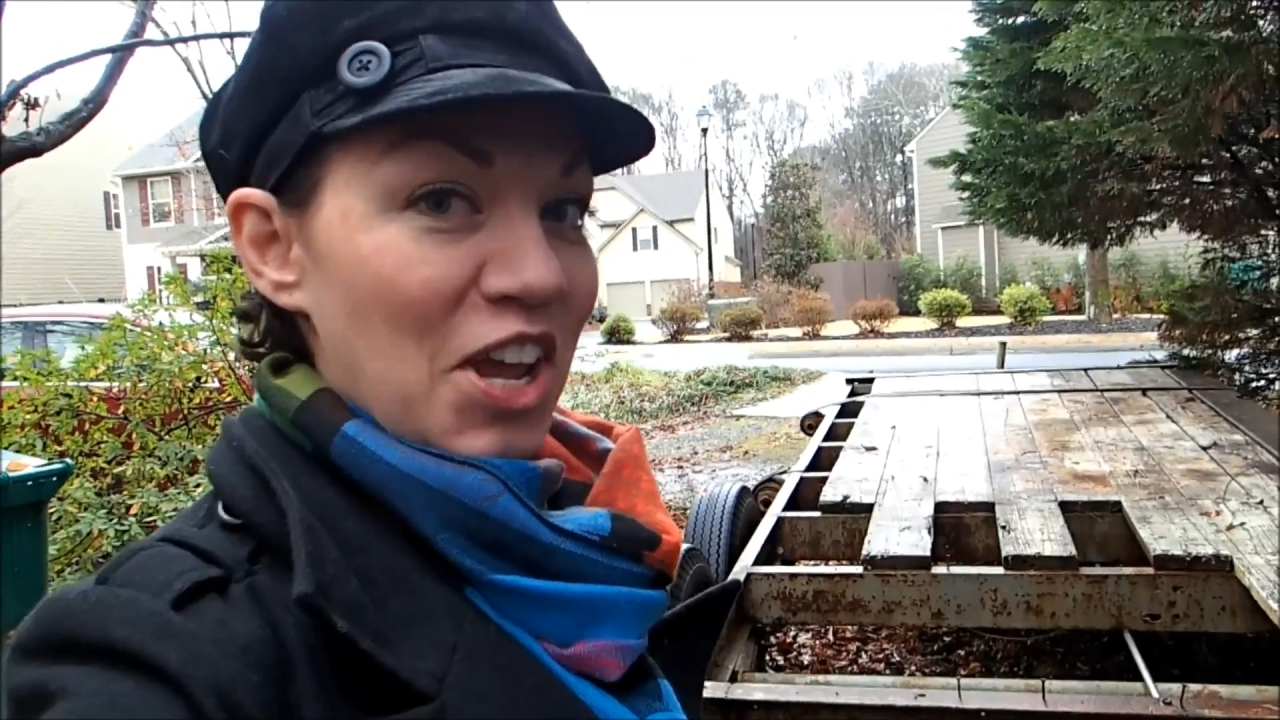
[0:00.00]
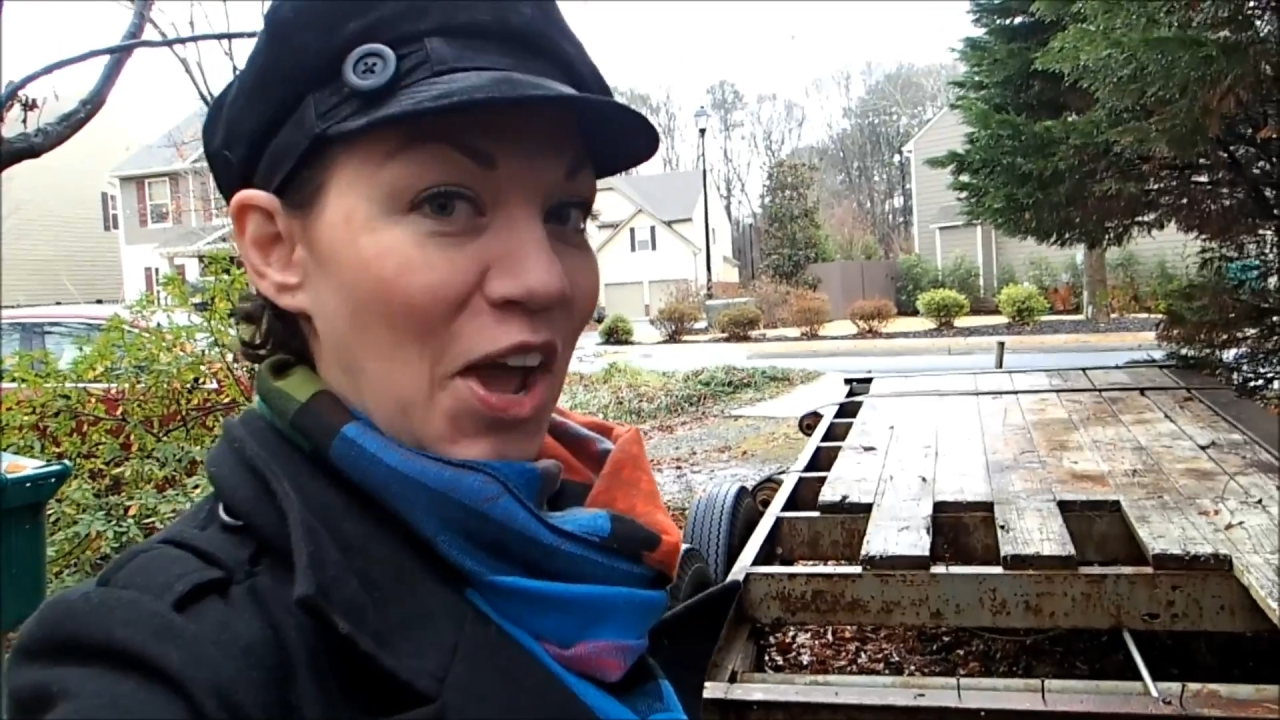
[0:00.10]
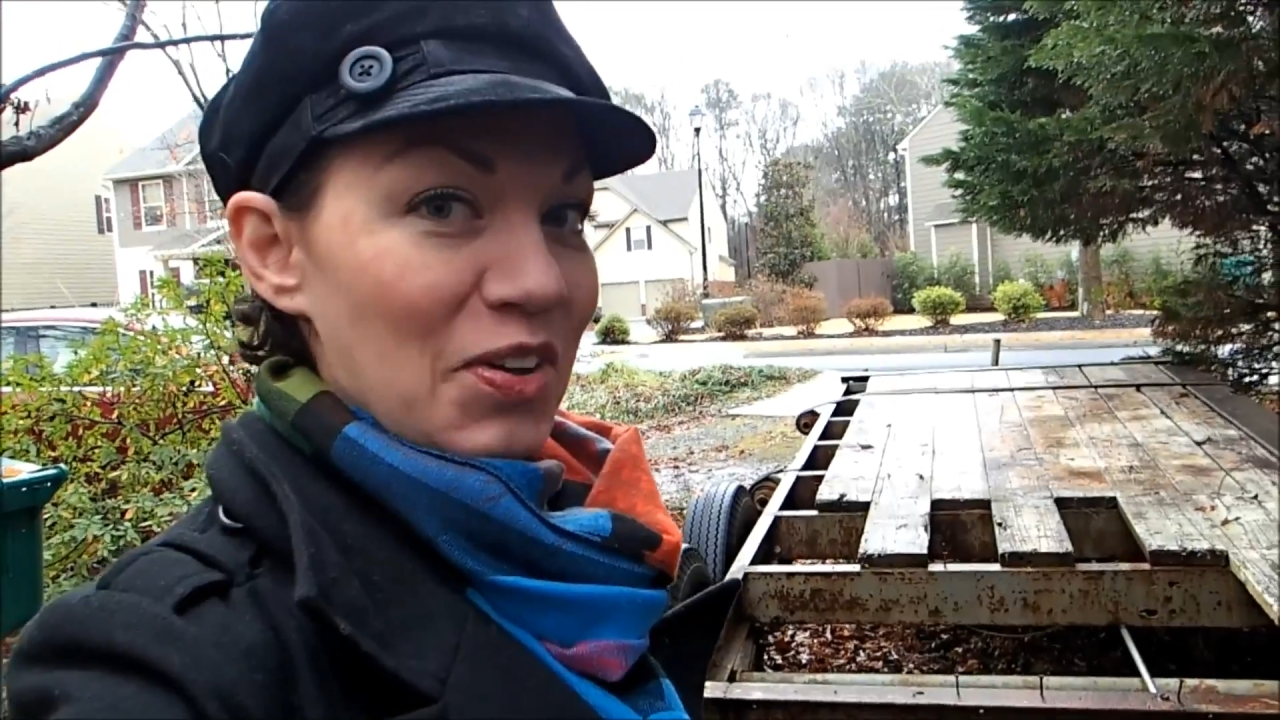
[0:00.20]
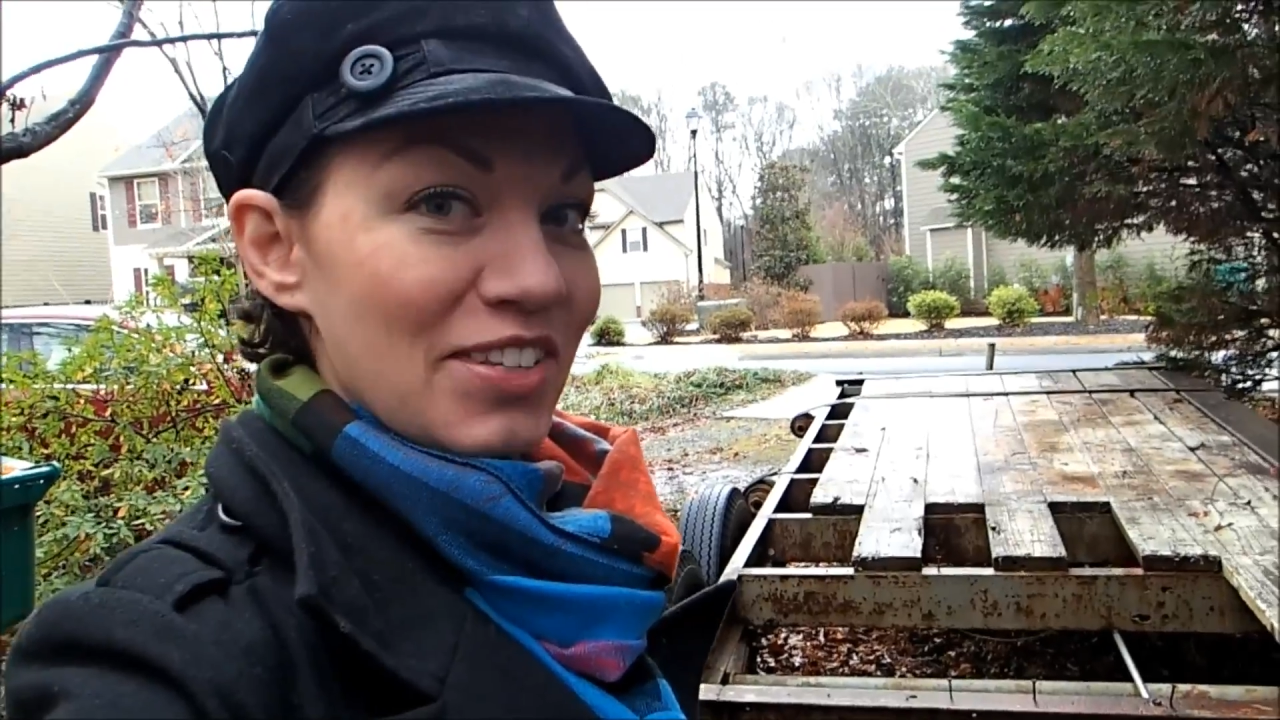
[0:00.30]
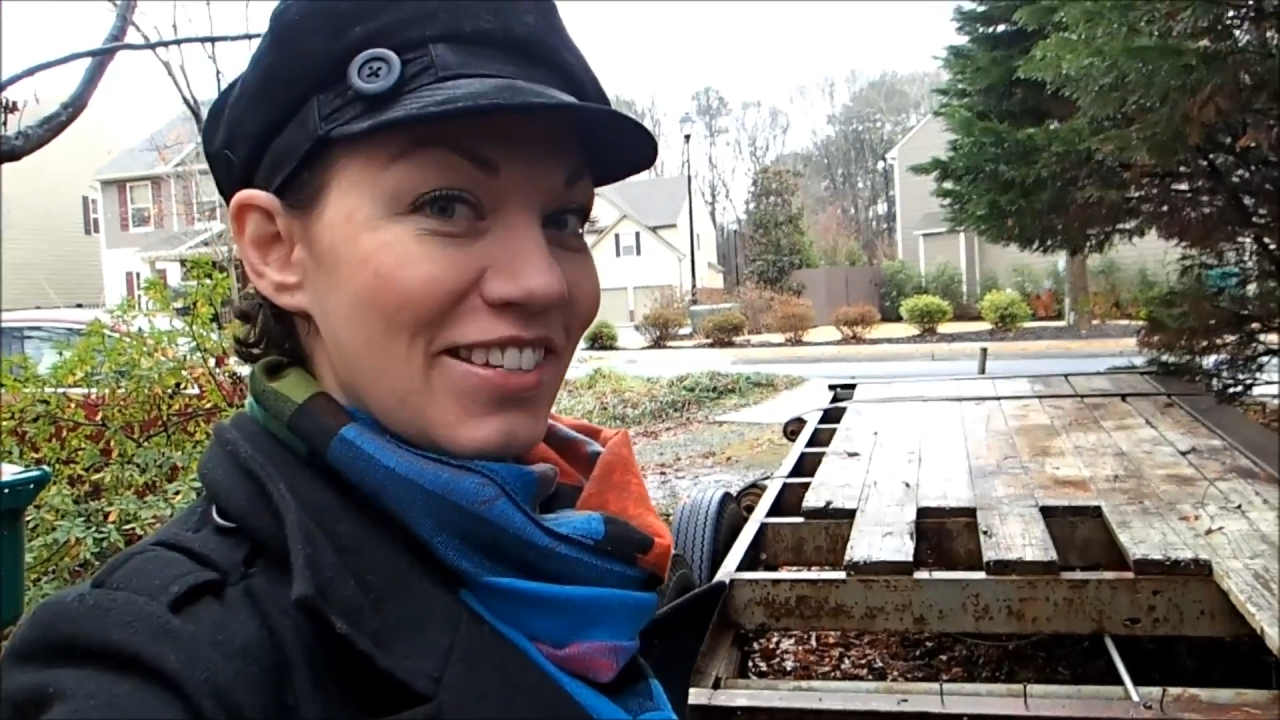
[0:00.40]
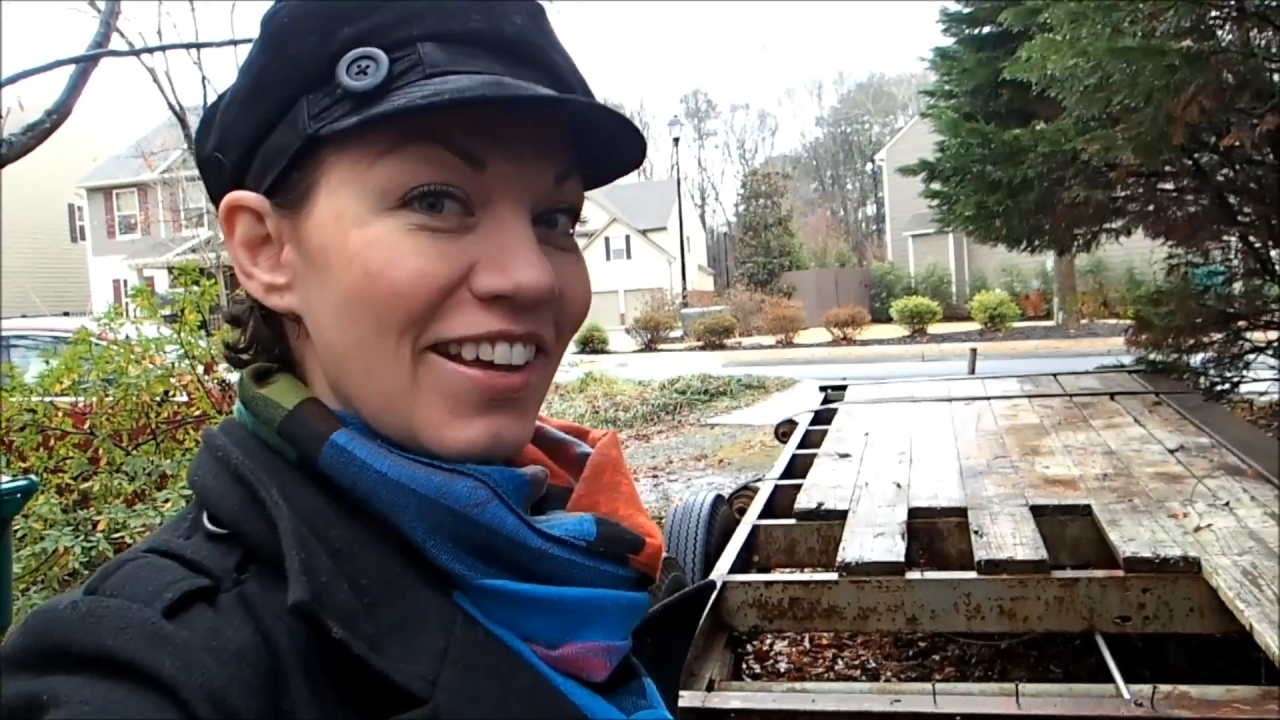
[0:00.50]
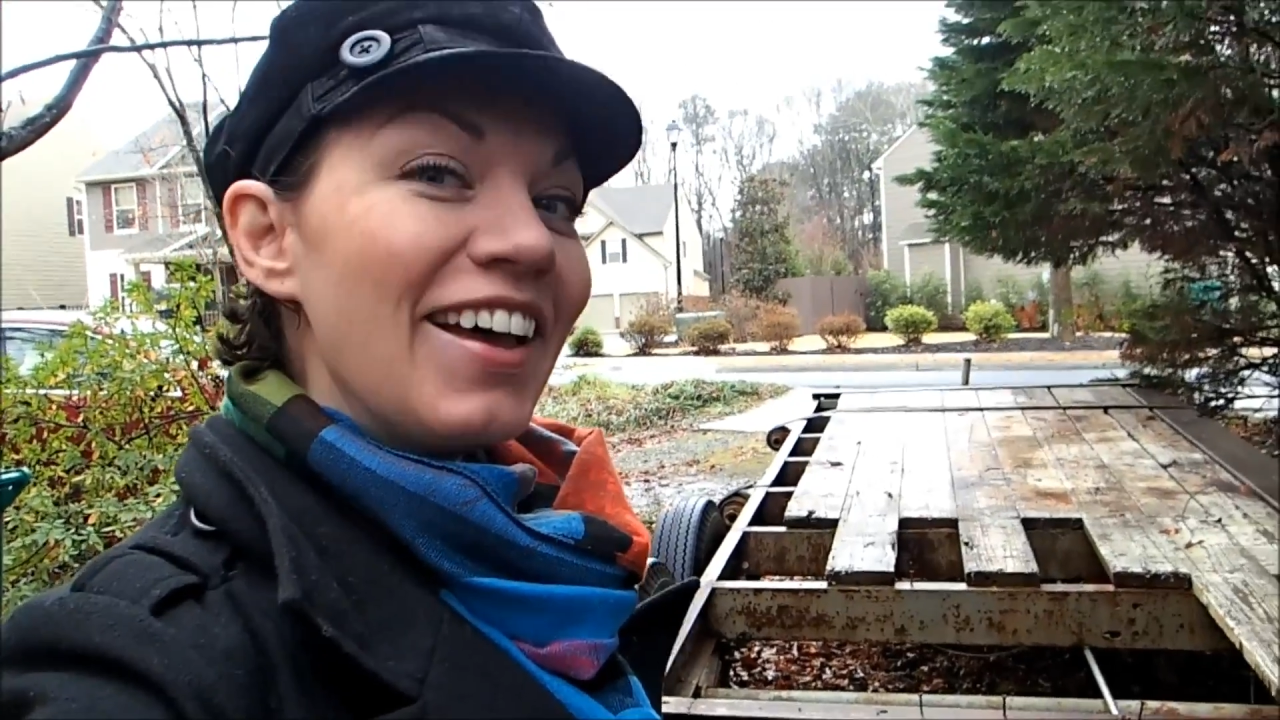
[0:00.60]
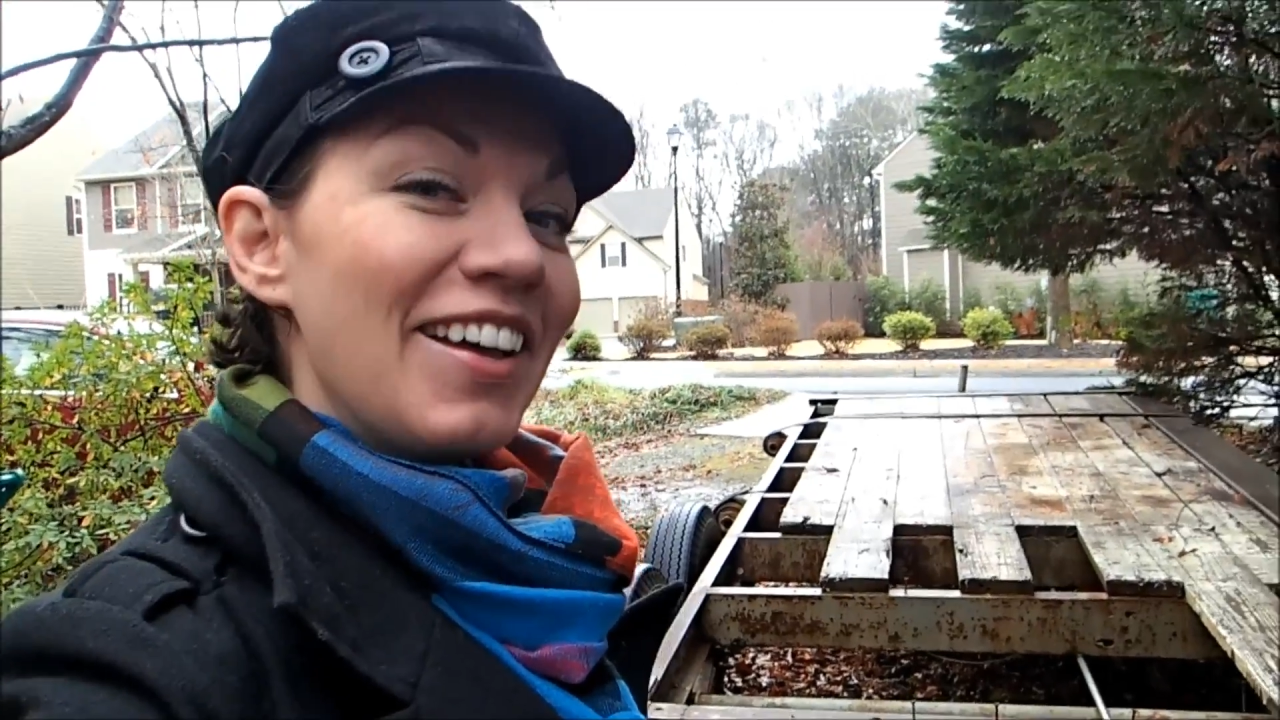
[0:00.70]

counts.